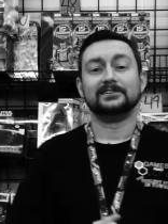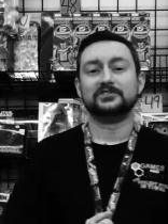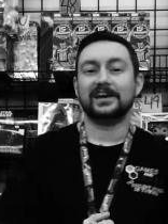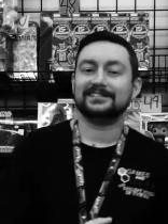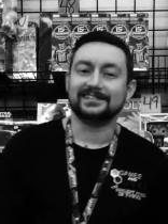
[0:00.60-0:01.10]

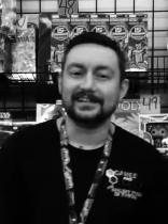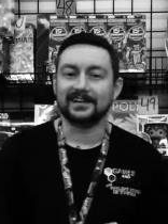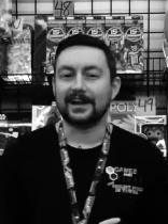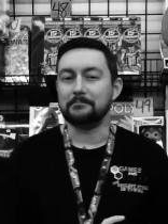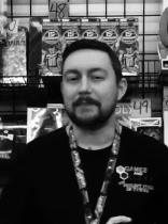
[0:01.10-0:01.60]
Jason
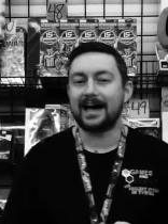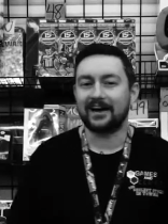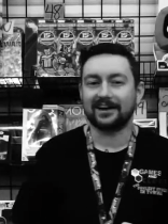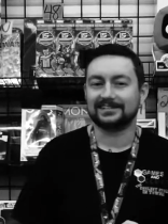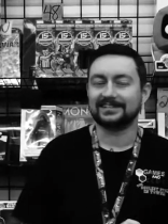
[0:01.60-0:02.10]
here at Mad
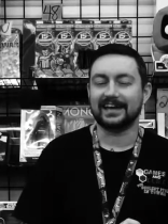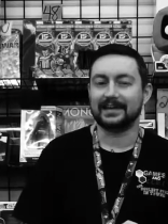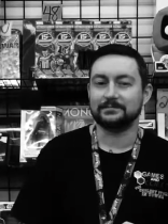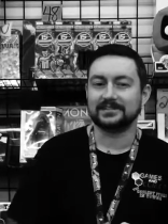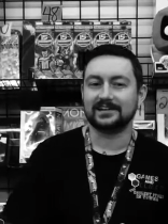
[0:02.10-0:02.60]
Ox
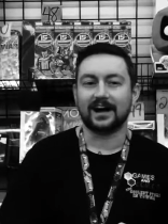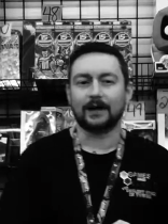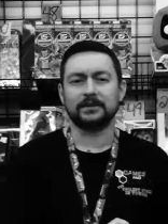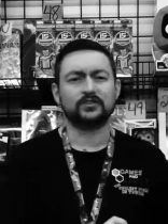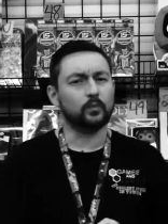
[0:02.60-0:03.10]
Games and
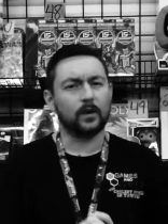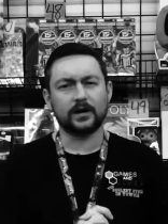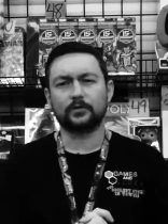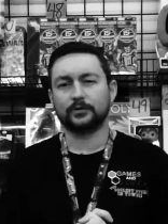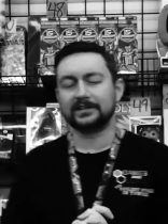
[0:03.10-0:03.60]
Comics,
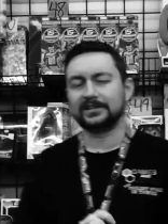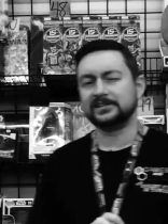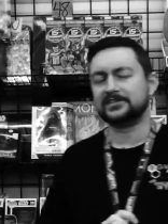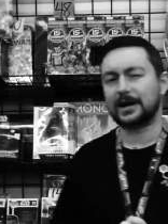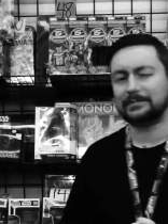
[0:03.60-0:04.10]
103 London
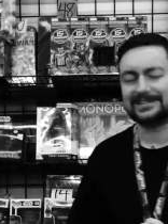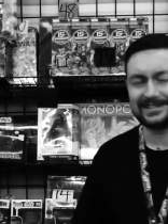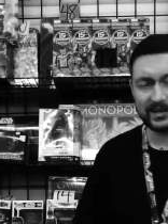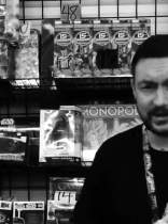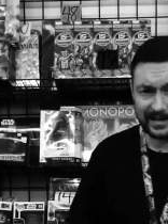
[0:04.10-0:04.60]
Shopping
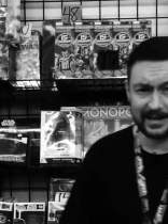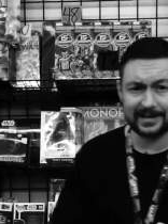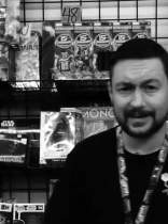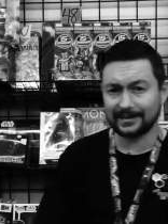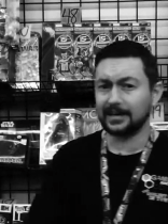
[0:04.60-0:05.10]
Center in
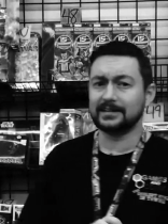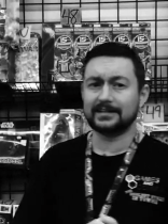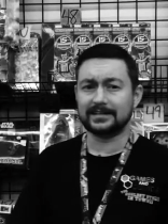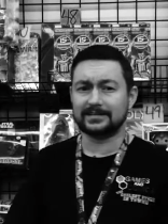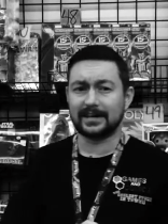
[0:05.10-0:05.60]
London,
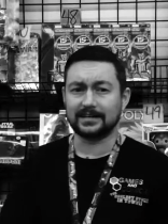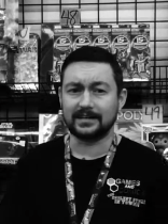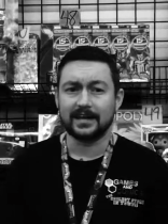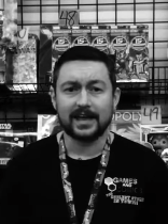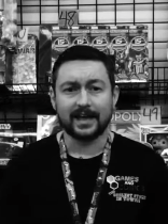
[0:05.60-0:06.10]

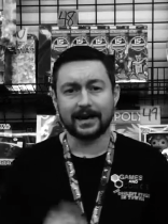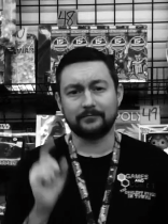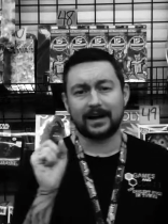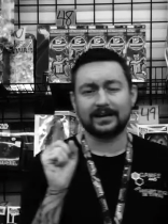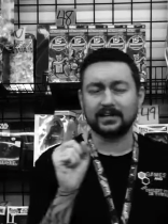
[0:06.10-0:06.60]
Kentucky, and I'm
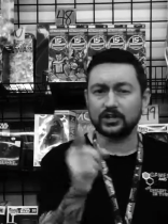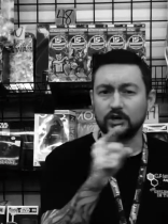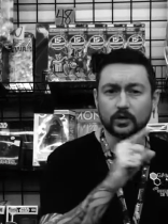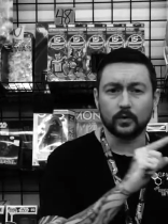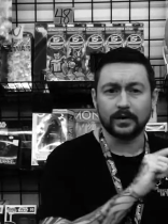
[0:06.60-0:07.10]
inviting
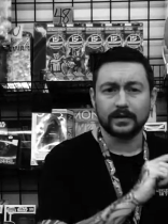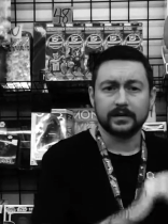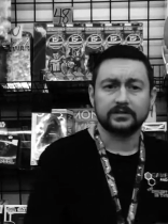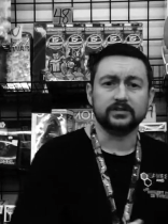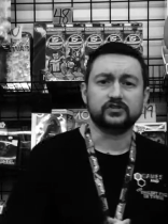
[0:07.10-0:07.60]
you
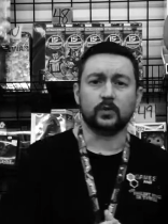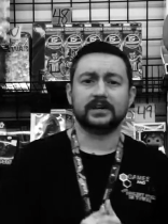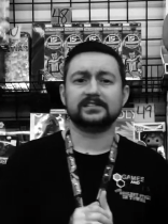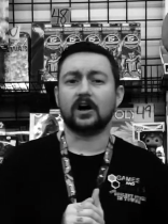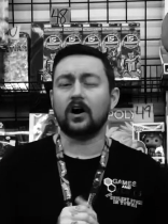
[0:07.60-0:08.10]
to join
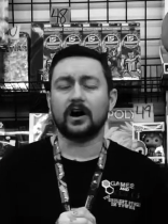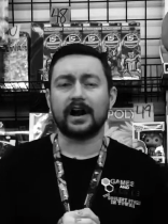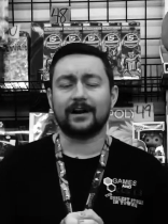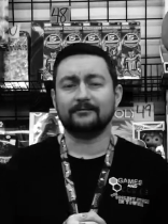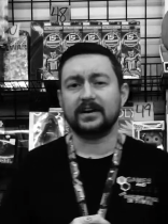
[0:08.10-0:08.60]
us on
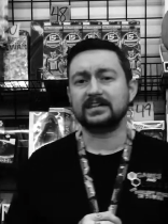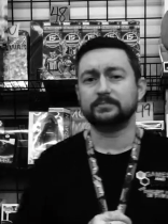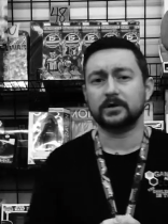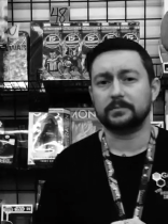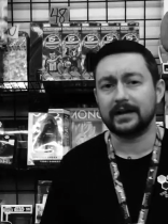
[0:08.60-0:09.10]
our
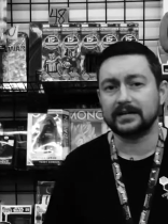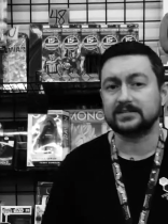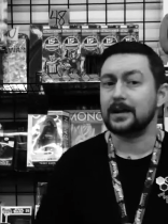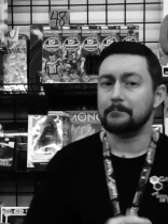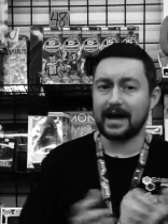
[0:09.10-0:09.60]
Facebook page,
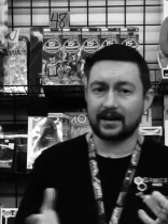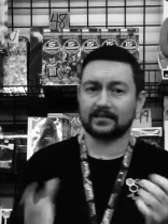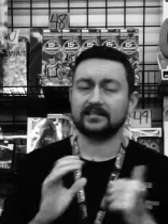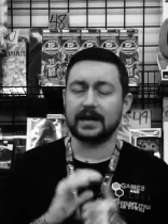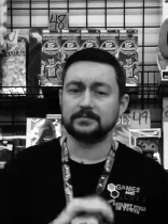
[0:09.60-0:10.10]
Mad
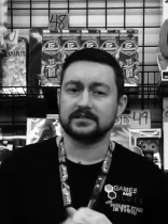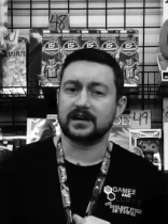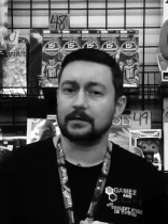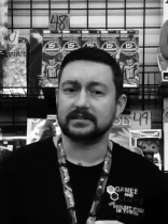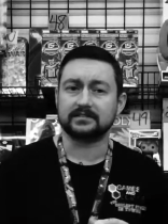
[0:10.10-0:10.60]
Ox Games and
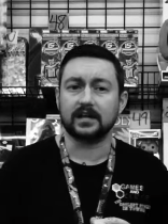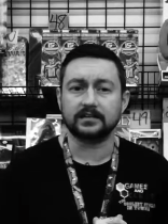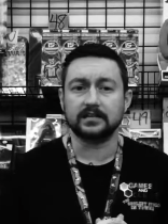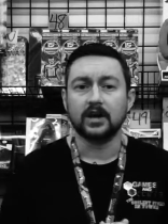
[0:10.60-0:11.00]
Comics London,